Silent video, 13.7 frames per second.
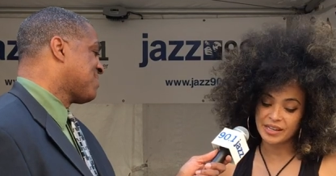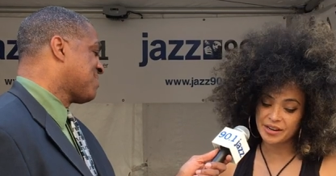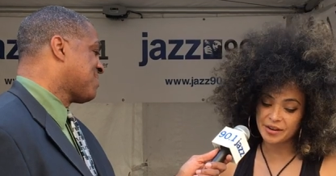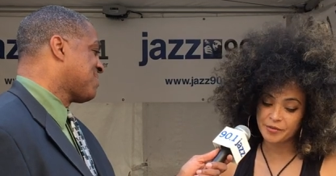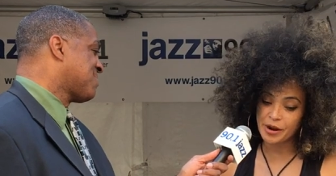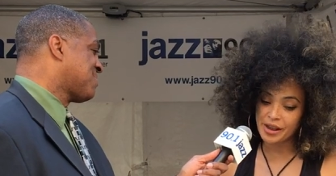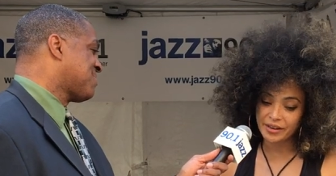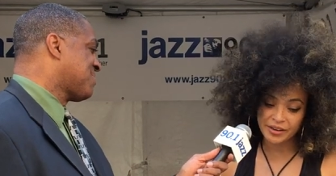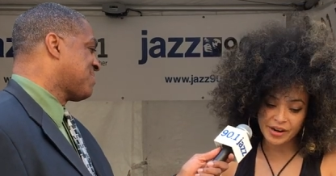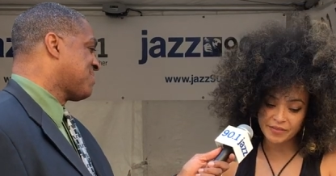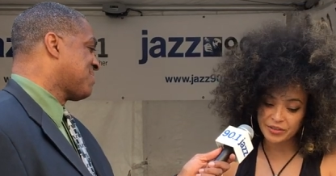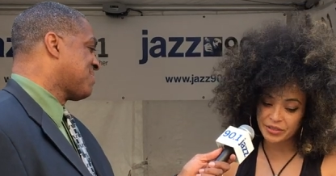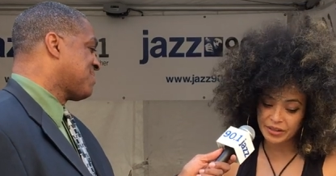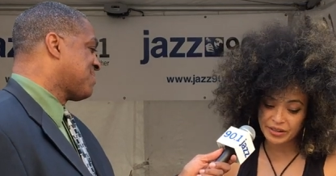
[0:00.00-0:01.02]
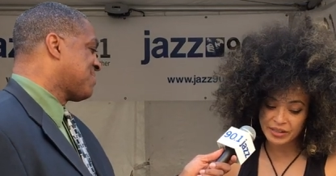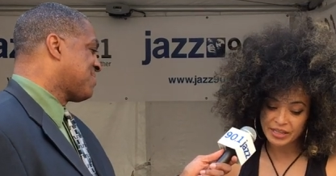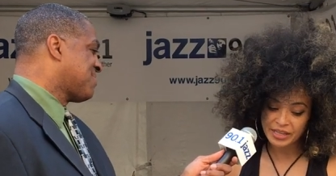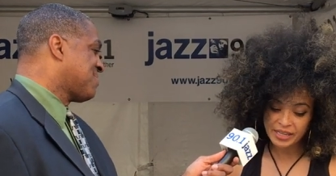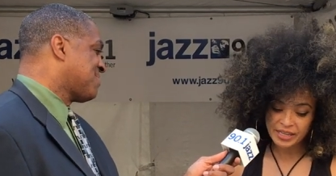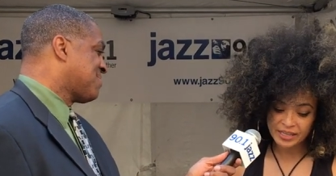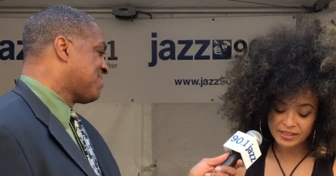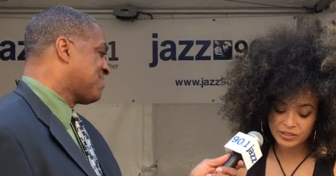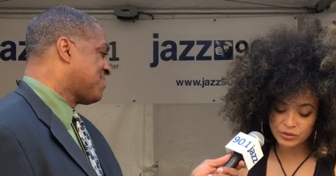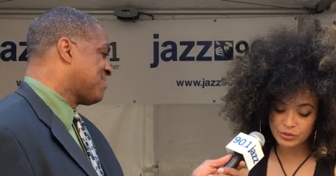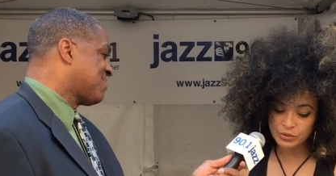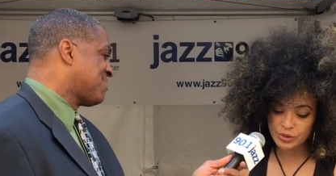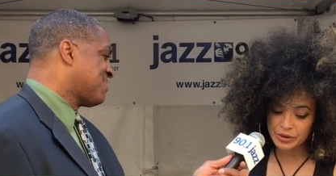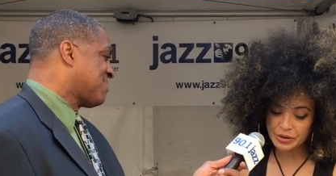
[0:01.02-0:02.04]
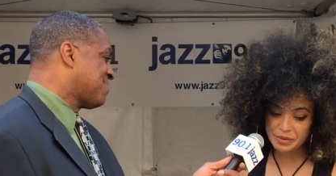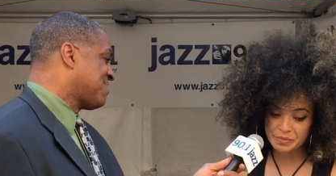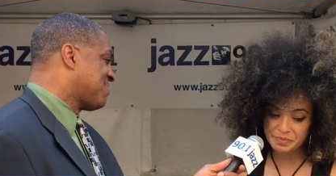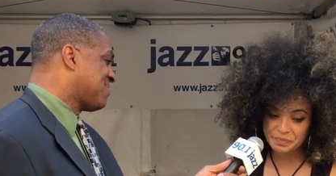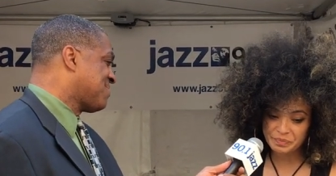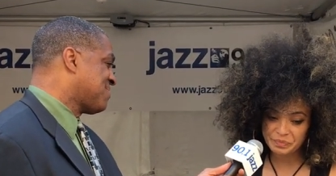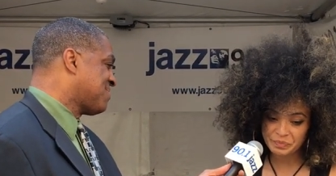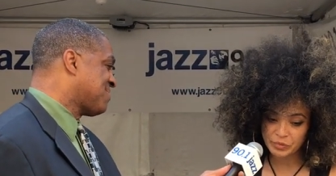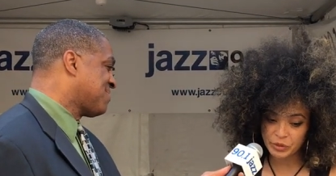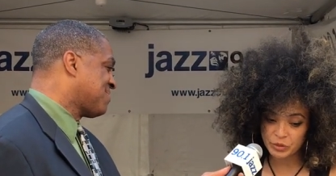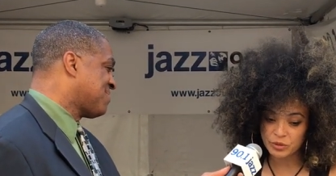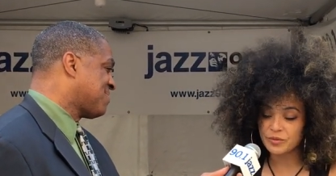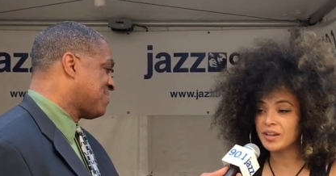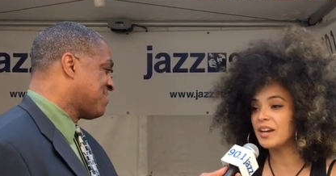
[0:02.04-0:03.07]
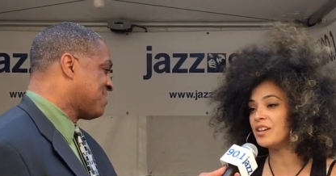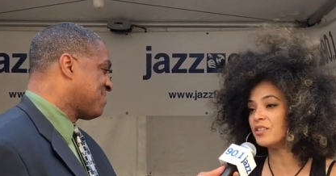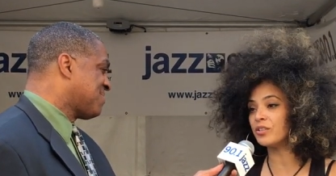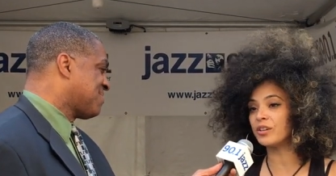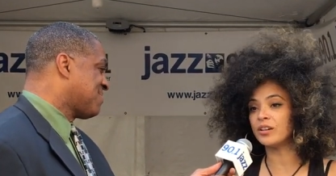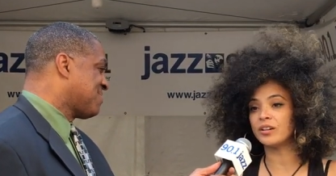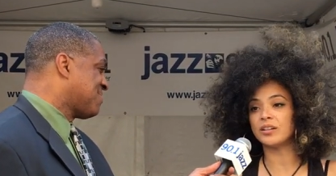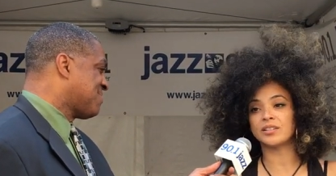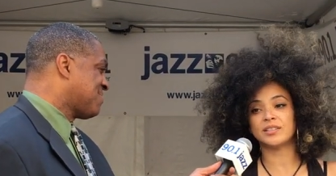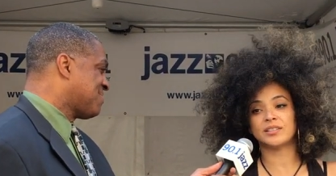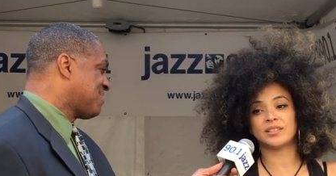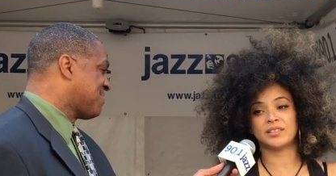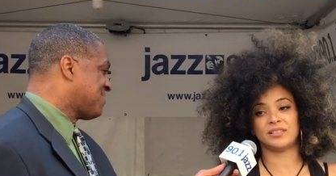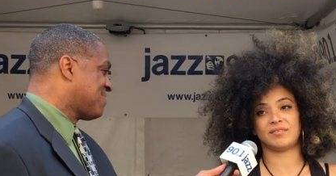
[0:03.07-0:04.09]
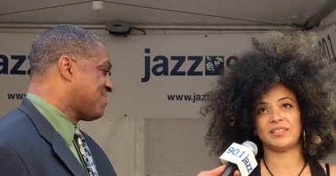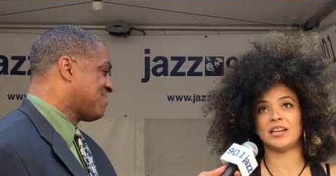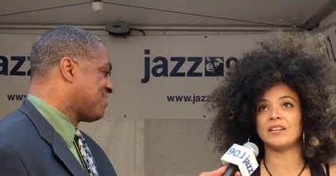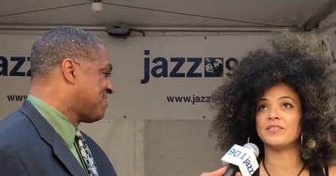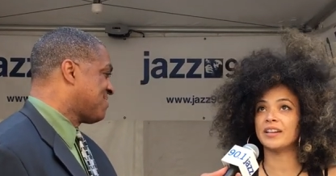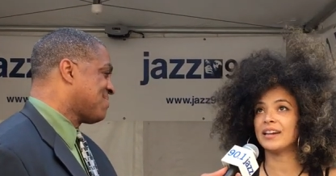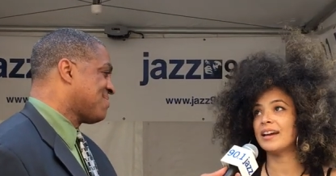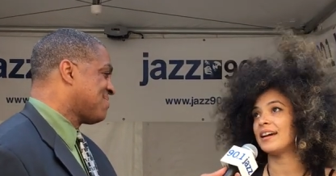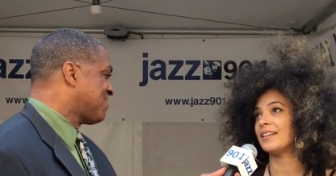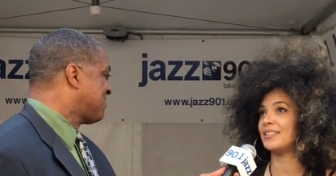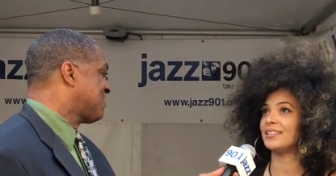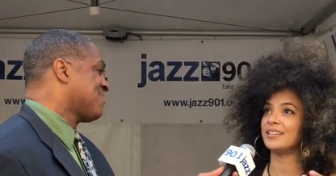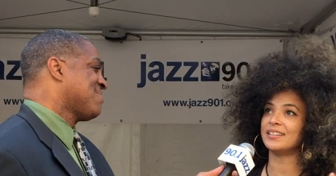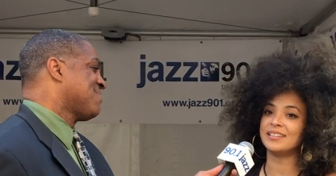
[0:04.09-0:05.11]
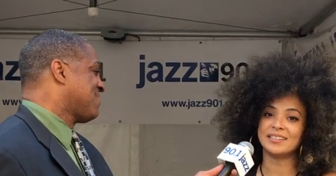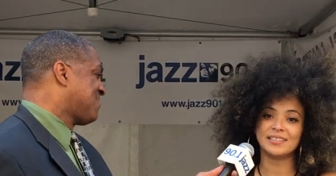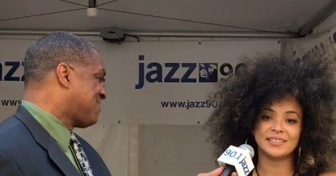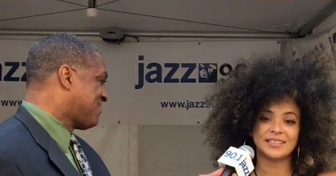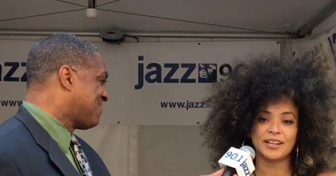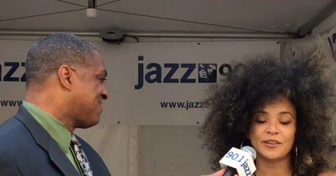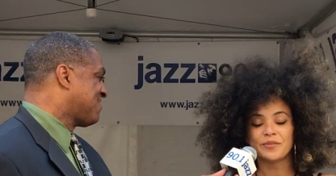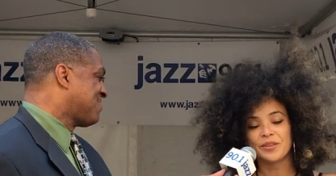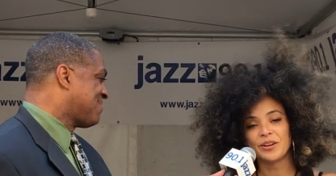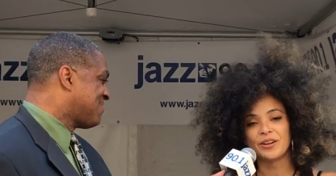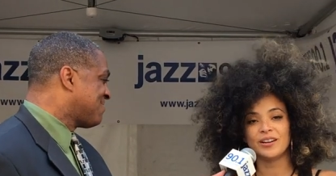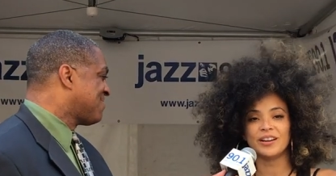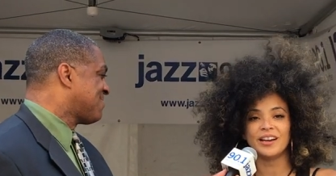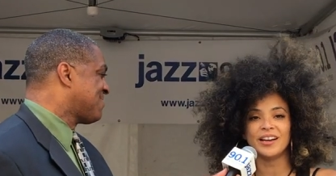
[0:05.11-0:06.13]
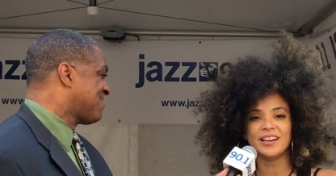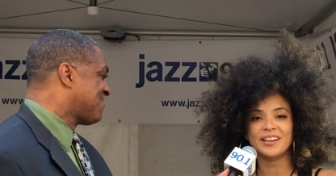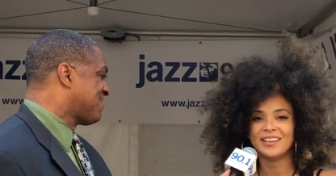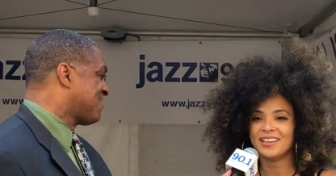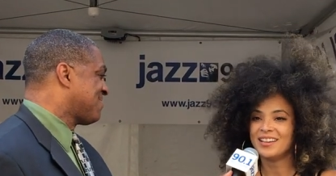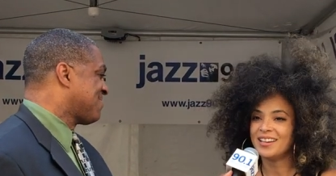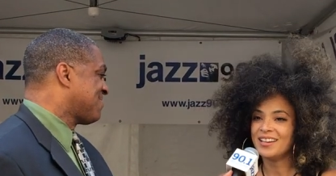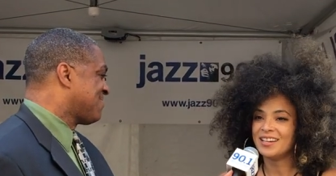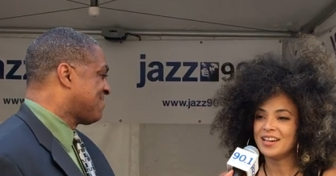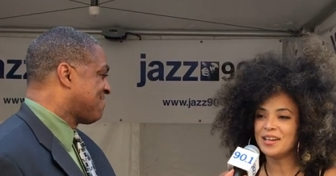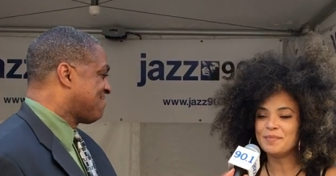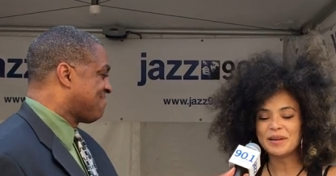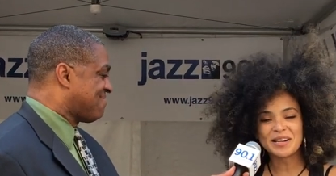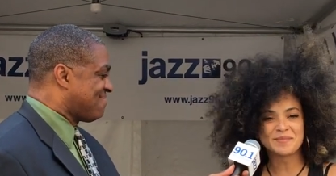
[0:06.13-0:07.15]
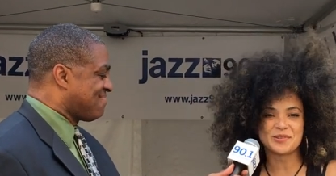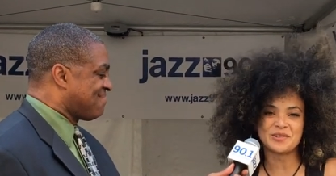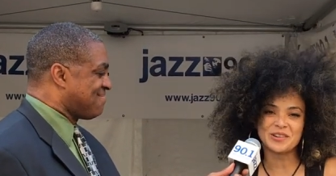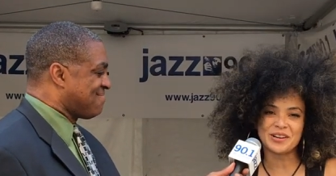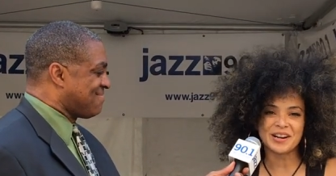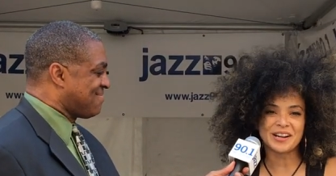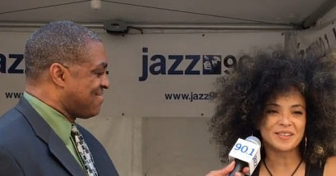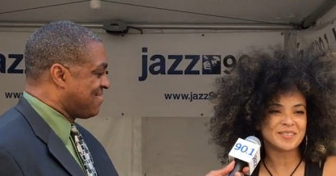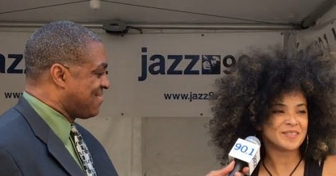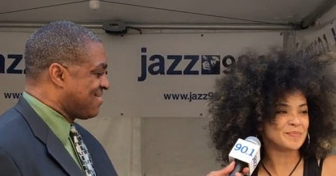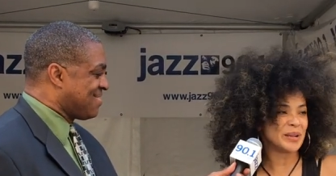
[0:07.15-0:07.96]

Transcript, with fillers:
Speaker 1: and a writer, everything. To um, Luther Vandross, Eva Cassidy, Sarah Vaughan, and many more.